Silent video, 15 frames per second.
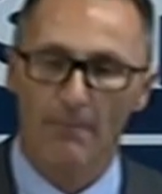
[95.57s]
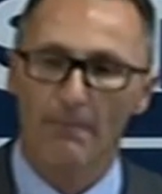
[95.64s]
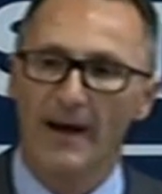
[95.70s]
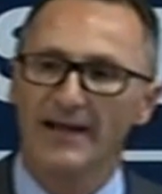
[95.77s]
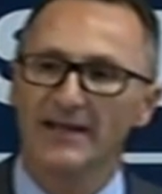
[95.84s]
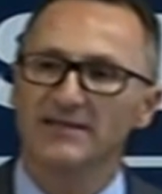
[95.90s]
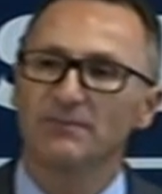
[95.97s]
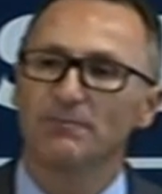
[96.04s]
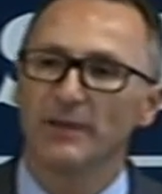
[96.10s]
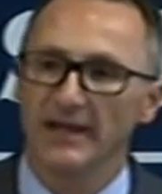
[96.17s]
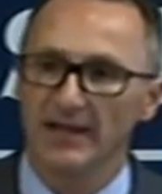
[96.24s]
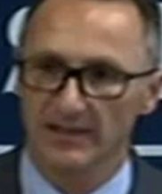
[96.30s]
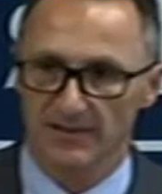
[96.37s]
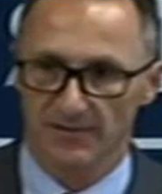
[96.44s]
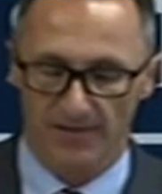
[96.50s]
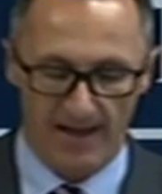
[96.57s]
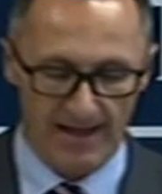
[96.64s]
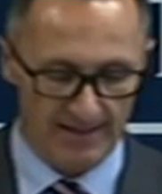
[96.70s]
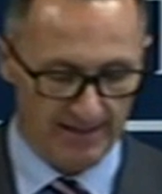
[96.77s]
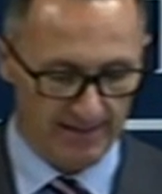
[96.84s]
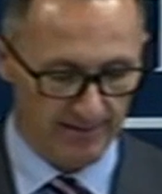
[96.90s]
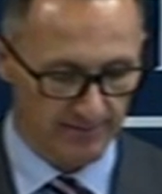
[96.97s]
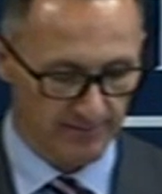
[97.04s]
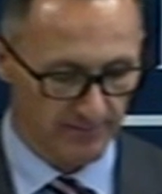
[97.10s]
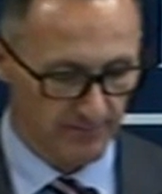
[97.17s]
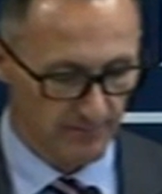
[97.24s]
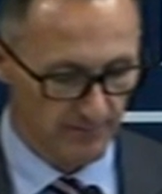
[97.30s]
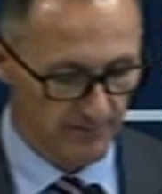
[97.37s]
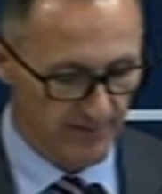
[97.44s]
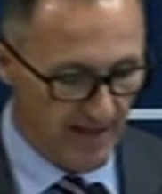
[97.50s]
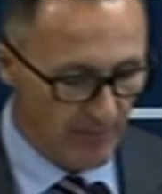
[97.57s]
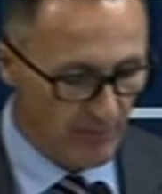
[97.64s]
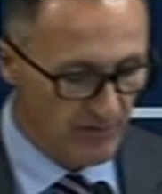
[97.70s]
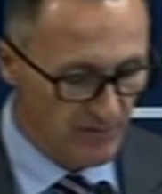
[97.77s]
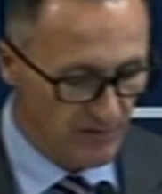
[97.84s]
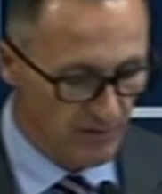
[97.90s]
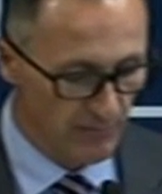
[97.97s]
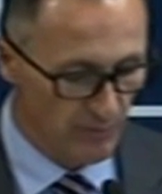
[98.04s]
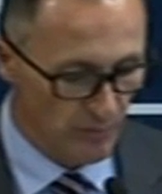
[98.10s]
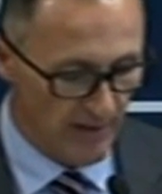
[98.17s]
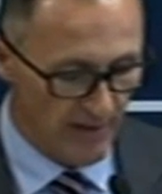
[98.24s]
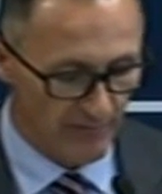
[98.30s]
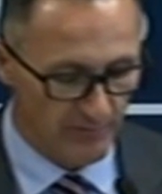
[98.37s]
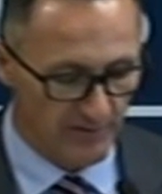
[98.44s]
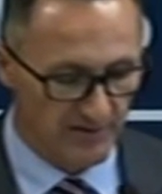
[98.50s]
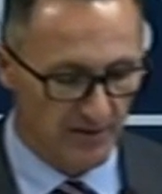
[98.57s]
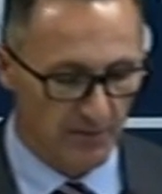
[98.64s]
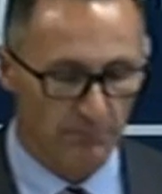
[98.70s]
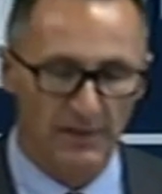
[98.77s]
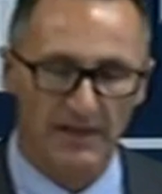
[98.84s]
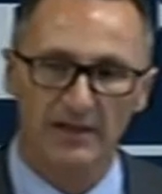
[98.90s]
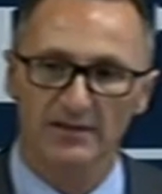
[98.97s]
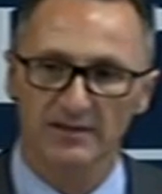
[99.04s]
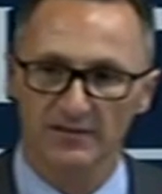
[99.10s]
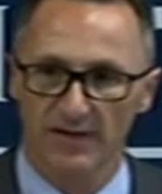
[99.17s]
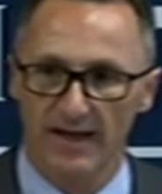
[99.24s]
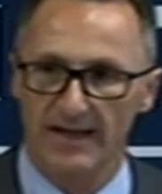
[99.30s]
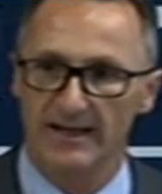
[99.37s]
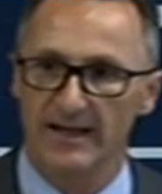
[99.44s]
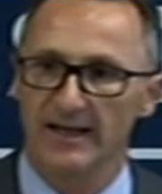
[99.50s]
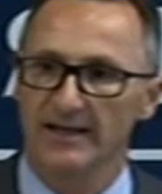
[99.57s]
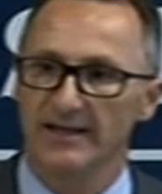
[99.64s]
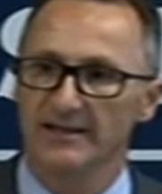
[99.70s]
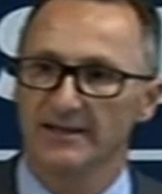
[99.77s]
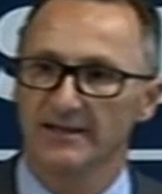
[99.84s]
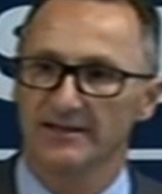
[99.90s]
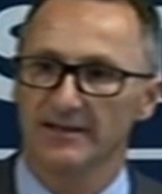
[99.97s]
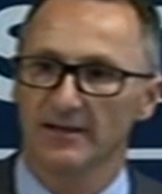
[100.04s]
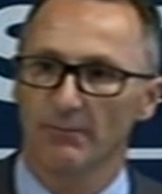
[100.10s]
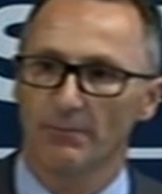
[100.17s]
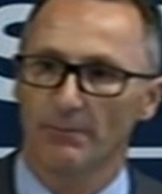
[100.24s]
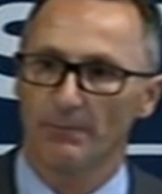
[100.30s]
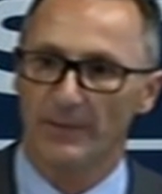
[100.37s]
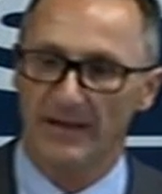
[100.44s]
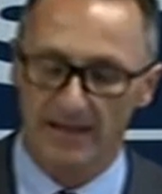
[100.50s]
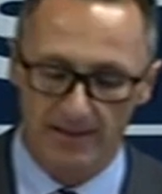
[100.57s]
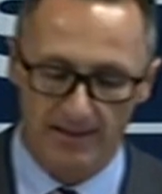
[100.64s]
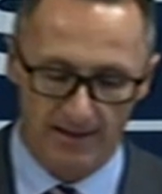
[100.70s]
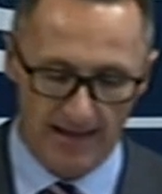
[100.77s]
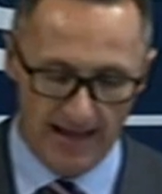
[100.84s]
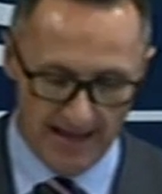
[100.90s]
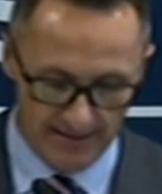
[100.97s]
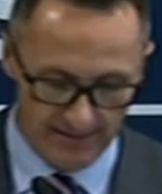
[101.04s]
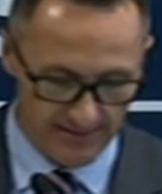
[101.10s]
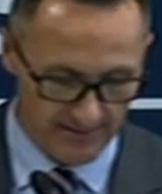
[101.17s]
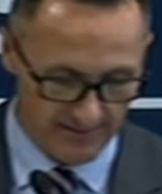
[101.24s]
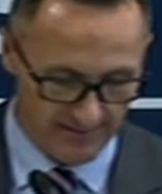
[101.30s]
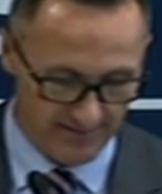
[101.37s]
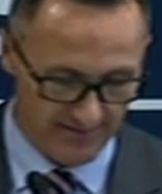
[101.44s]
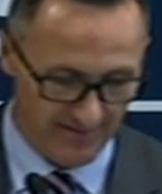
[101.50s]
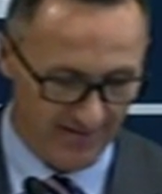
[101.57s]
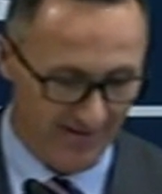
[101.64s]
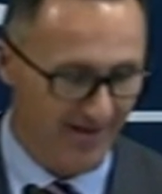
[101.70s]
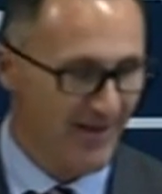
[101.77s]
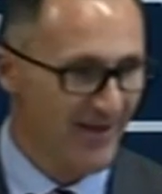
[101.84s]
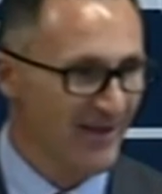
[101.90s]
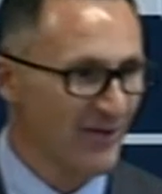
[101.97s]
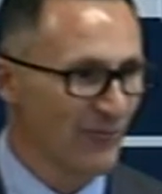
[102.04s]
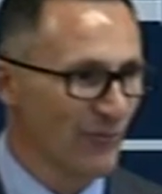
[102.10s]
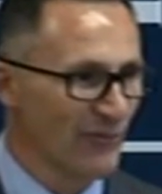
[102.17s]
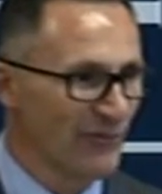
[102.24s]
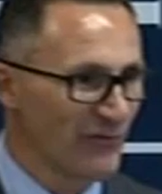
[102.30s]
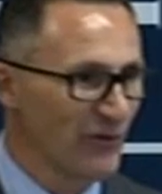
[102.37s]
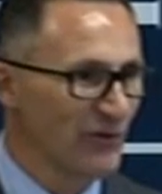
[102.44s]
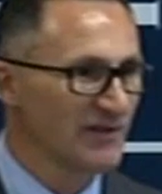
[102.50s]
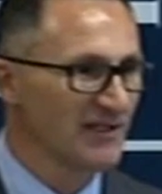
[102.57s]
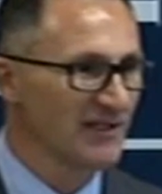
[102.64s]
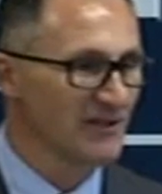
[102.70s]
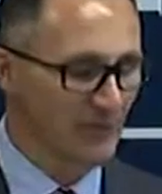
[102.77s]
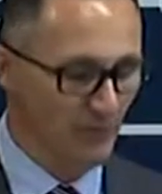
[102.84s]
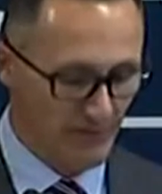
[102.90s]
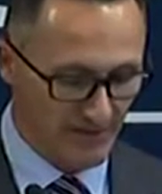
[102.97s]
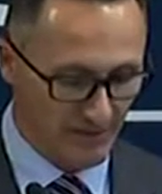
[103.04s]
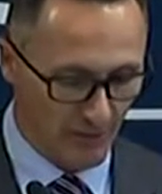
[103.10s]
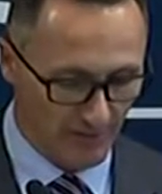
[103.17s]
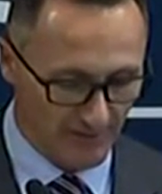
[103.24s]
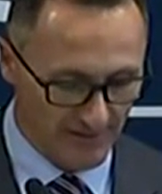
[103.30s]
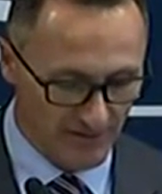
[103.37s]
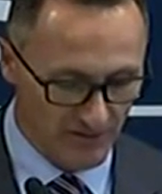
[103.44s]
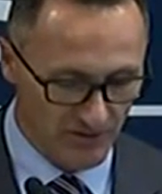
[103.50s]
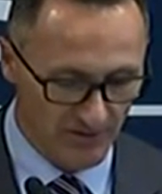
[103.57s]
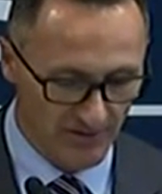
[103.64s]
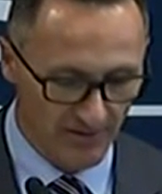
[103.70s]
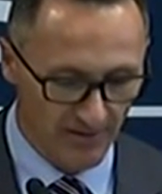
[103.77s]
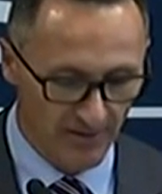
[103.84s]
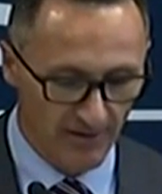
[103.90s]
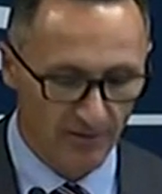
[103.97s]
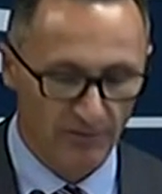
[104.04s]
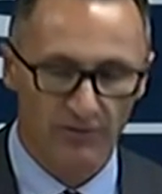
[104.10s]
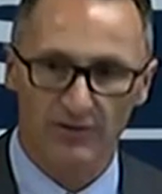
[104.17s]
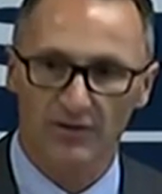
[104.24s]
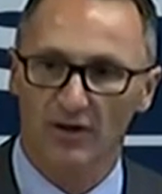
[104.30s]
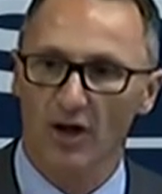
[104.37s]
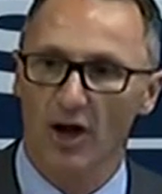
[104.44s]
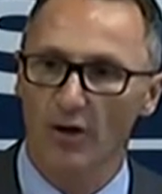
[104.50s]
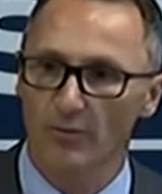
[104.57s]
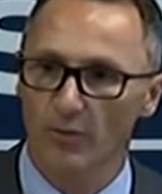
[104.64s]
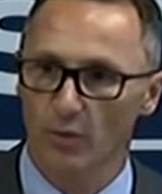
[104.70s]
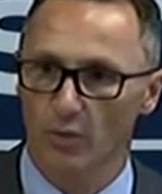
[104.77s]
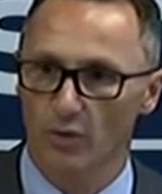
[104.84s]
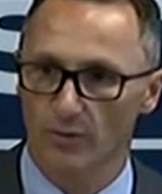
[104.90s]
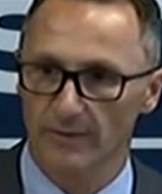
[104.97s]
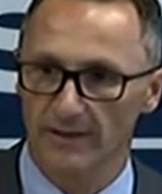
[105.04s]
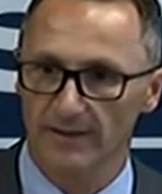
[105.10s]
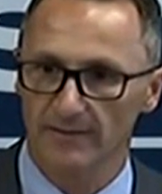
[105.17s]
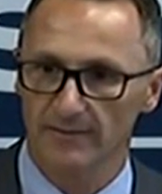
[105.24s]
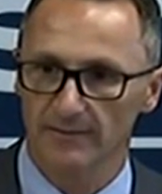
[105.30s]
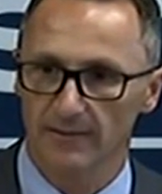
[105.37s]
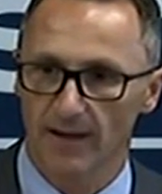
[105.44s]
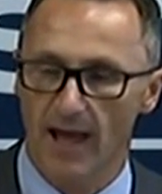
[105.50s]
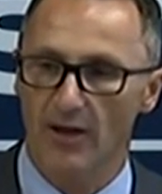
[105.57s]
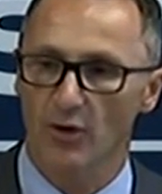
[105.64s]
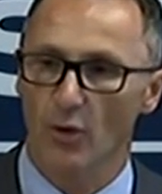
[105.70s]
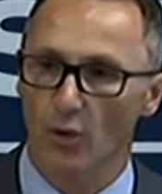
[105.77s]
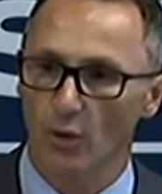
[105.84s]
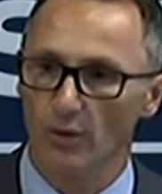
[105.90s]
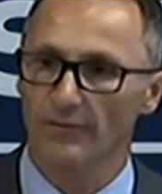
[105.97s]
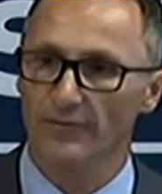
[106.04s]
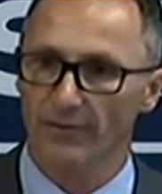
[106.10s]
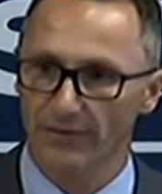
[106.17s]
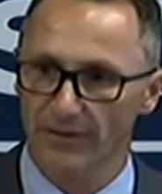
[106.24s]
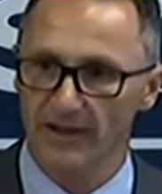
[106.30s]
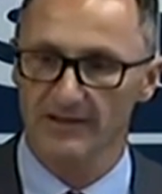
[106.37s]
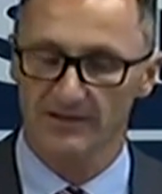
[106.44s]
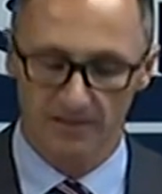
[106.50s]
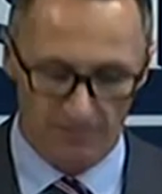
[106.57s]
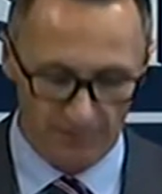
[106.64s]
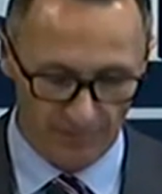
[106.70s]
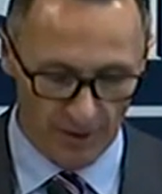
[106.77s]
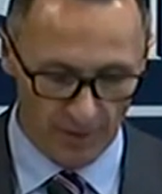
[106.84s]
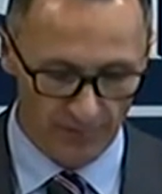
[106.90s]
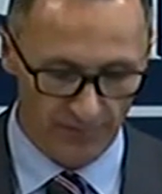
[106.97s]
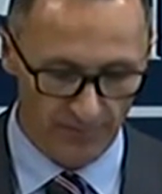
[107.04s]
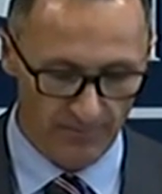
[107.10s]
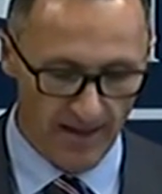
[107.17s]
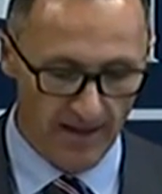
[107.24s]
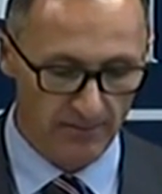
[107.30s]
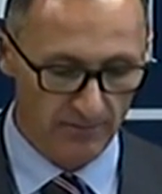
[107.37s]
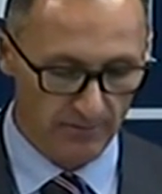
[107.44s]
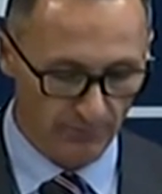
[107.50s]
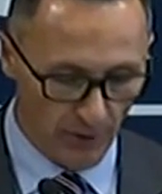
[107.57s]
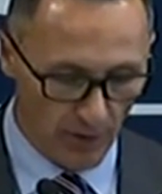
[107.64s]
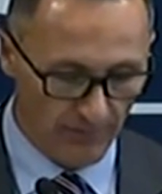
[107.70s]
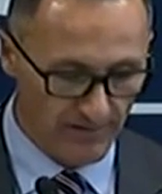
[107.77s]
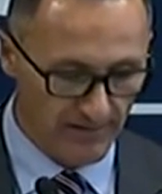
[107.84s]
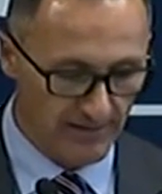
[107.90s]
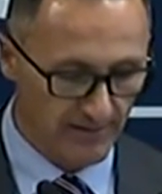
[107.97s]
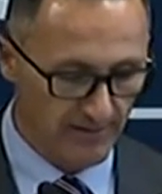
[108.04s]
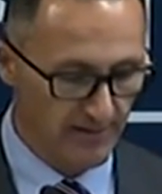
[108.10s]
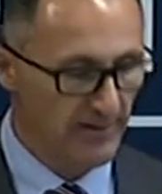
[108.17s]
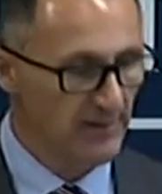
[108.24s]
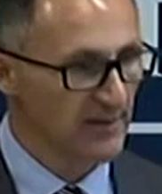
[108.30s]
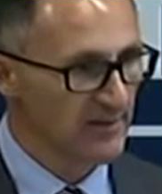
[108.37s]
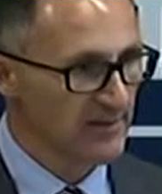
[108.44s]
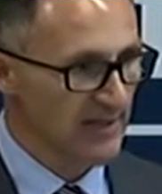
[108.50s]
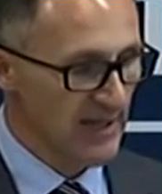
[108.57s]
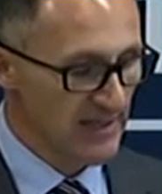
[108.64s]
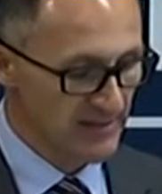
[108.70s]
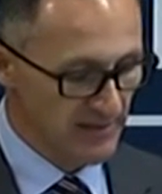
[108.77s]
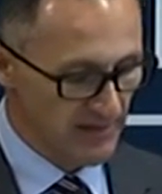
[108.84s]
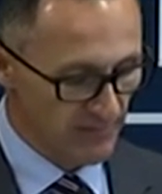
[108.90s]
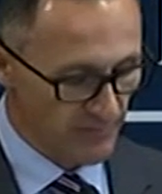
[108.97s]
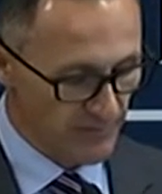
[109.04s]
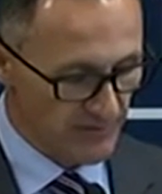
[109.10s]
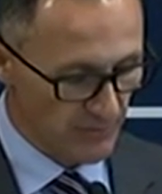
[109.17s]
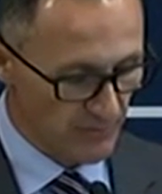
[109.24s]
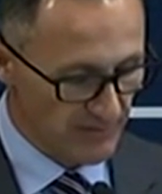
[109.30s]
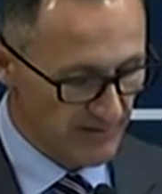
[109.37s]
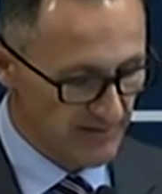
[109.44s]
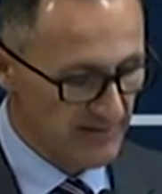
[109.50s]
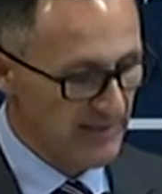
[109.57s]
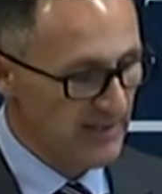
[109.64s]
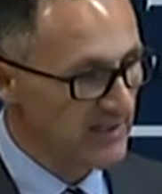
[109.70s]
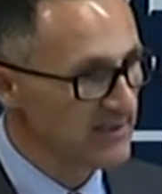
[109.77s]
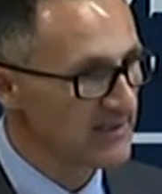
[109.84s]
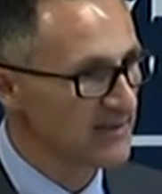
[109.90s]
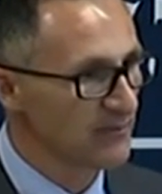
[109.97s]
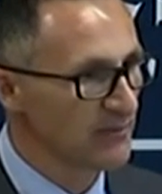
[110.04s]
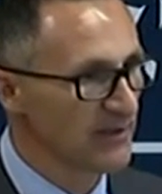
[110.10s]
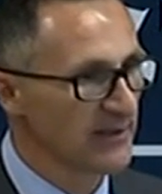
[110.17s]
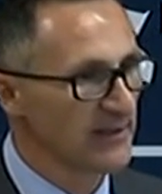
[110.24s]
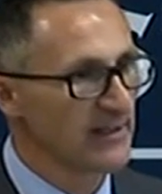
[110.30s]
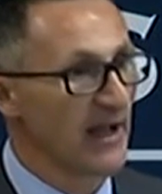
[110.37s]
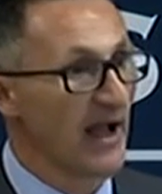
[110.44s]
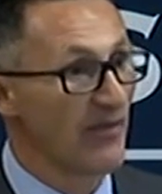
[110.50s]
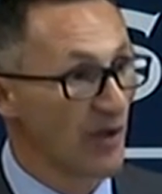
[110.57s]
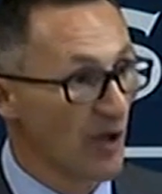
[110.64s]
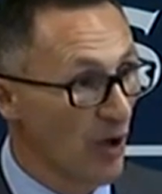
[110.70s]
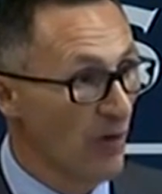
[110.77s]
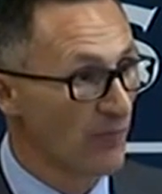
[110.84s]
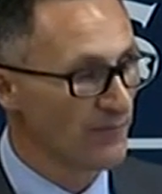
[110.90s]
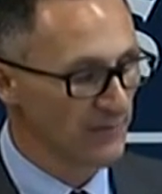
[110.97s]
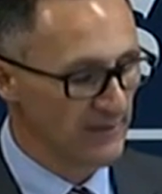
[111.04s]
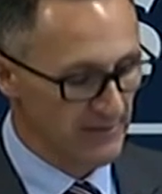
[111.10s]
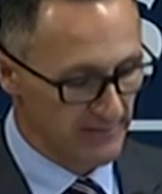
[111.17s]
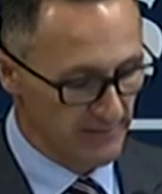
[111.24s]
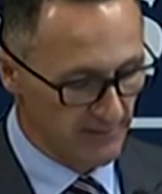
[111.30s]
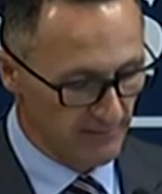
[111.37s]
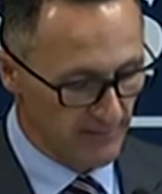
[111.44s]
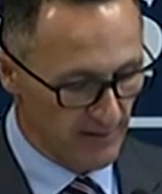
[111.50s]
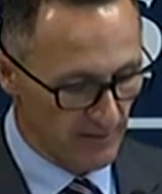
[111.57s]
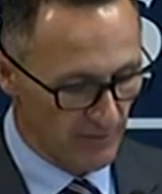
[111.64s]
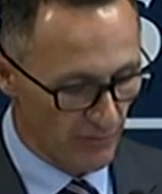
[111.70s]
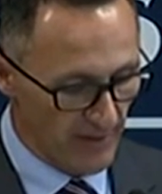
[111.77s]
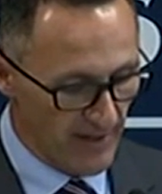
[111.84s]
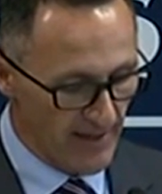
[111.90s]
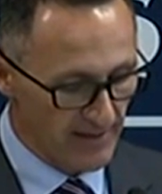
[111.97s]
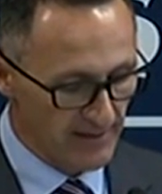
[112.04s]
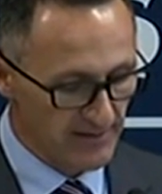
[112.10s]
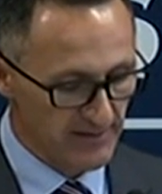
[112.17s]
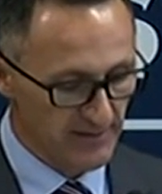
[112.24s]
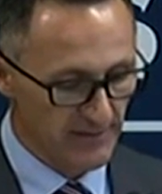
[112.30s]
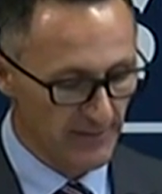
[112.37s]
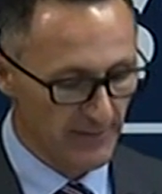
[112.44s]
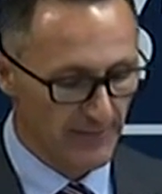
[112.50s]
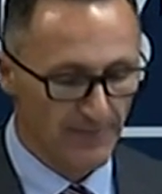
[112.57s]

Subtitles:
But its biggest failure, the Abbott-Turnbull government's biggest failure, is its pig-headedness in refusing to acknowledge that global warming and all of the things that flow from that, poverty, scarcity of resources, instability and the conflict that it creates,